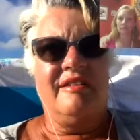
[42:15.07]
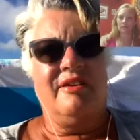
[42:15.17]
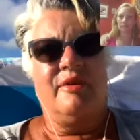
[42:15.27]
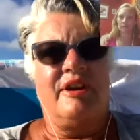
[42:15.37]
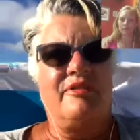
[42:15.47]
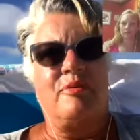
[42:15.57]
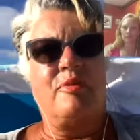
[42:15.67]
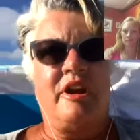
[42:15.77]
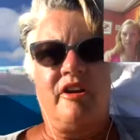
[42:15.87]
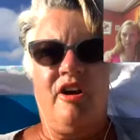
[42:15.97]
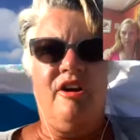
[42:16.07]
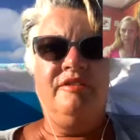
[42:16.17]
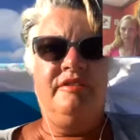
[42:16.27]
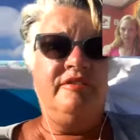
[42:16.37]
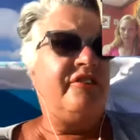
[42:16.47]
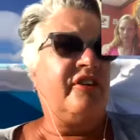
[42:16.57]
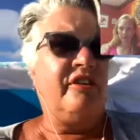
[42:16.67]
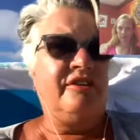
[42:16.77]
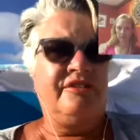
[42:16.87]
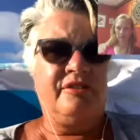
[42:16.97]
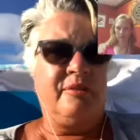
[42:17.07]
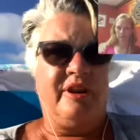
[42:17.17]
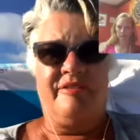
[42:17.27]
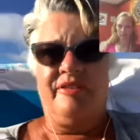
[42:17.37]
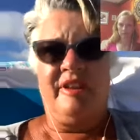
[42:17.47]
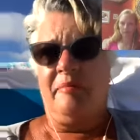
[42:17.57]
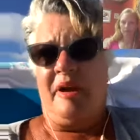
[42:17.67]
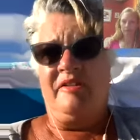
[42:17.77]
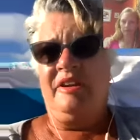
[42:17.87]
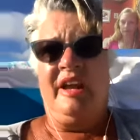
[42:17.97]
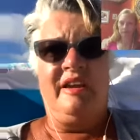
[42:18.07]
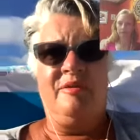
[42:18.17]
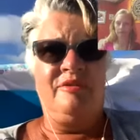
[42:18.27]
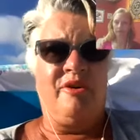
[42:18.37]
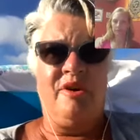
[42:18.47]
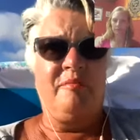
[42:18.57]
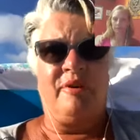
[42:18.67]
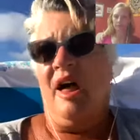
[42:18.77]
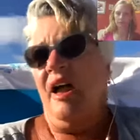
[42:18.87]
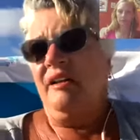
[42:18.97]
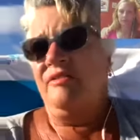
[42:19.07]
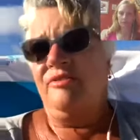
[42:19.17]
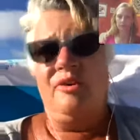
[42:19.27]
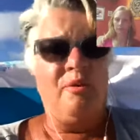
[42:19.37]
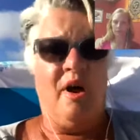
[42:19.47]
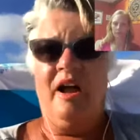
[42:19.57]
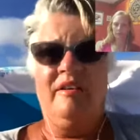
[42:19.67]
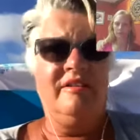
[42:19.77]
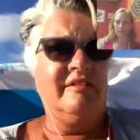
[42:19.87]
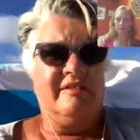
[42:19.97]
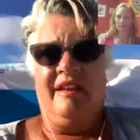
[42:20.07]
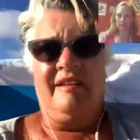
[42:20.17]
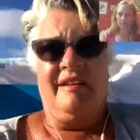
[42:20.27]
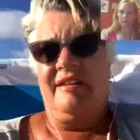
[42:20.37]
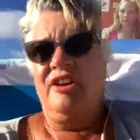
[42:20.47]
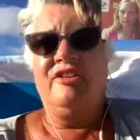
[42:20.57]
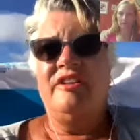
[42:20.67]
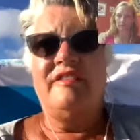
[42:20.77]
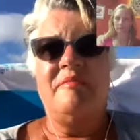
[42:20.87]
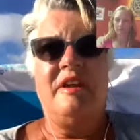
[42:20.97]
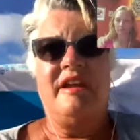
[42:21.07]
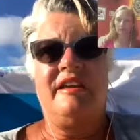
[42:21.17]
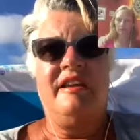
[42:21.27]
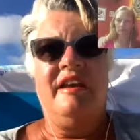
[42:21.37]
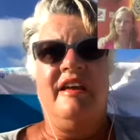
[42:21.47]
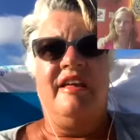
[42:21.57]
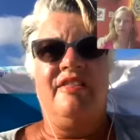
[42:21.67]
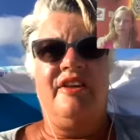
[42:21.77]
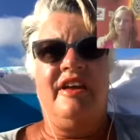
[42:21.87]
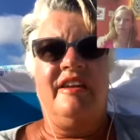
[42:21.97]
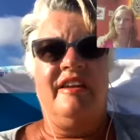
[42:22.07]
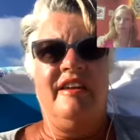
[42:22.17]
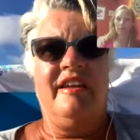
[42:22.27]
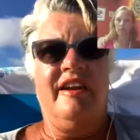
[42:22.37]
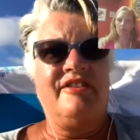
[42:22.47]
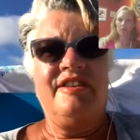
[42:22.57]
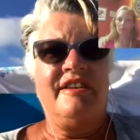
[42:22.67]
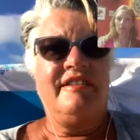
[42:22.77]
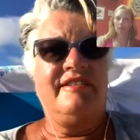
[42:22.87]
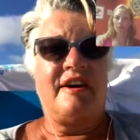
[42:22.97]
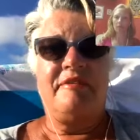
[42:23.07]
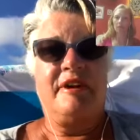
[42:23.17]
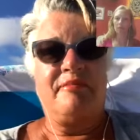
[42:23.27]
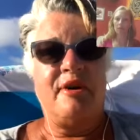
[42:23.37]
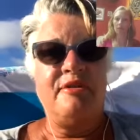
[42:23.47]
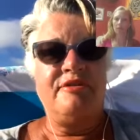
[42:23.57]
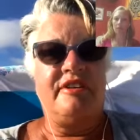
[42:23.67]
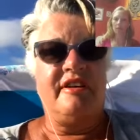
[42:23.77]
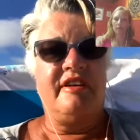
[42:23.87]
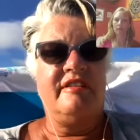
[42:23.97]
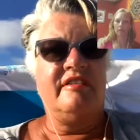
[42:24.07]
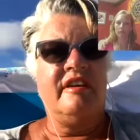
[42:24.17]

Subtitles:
whatever we want to call difficult or whatever. Like Byron Katie was going blind for a while, and it doesn't mean that everything's coming up roses,